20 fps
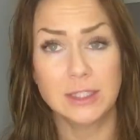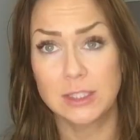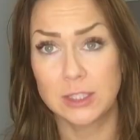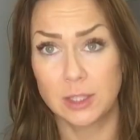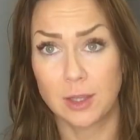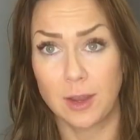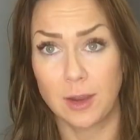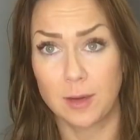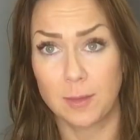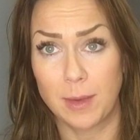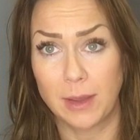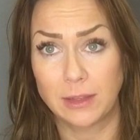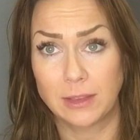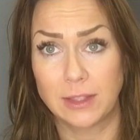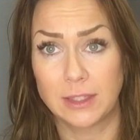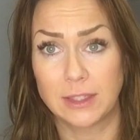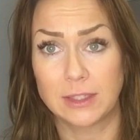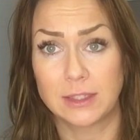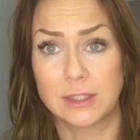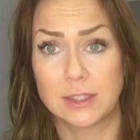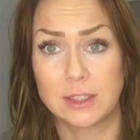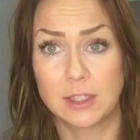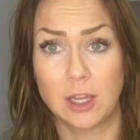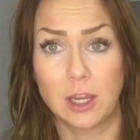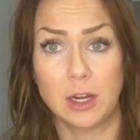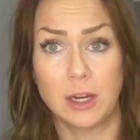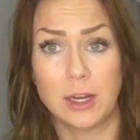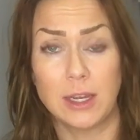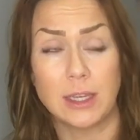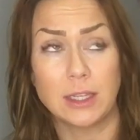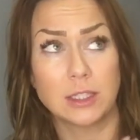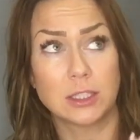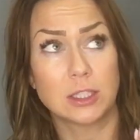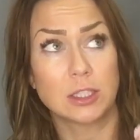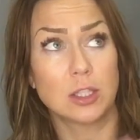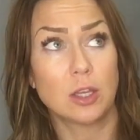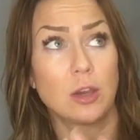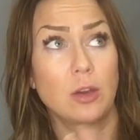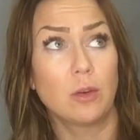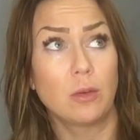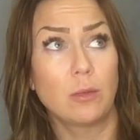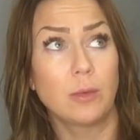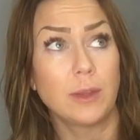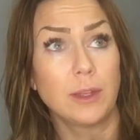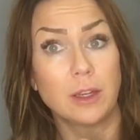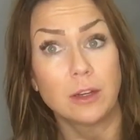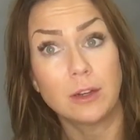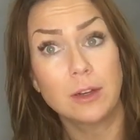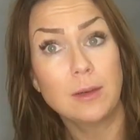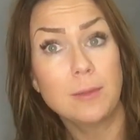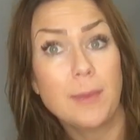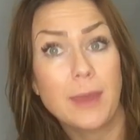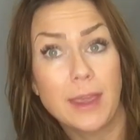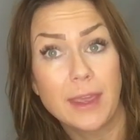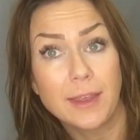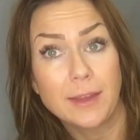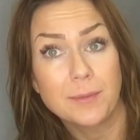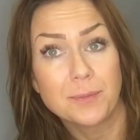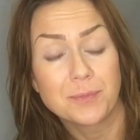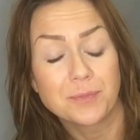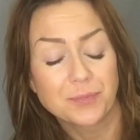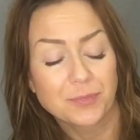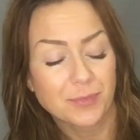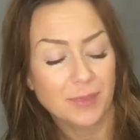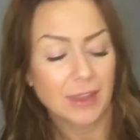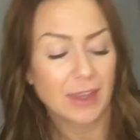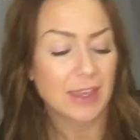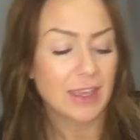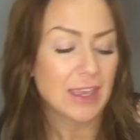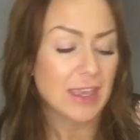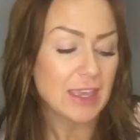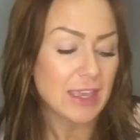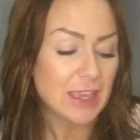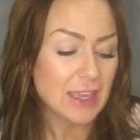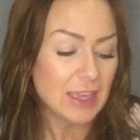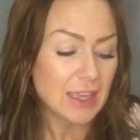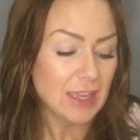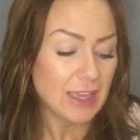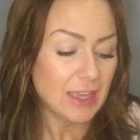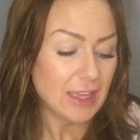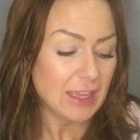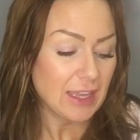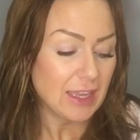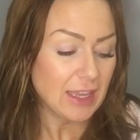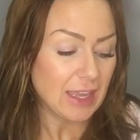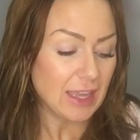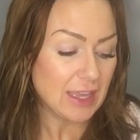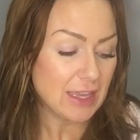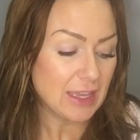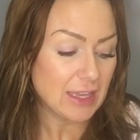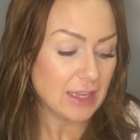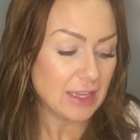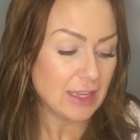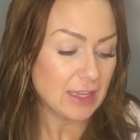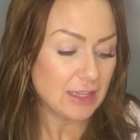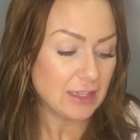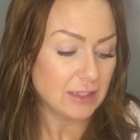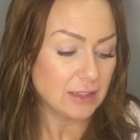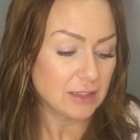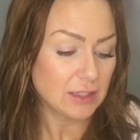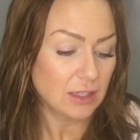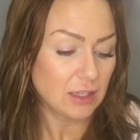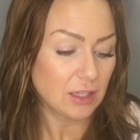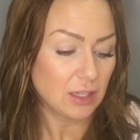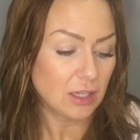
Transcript: Let's talk about this. All right. So we are in May, and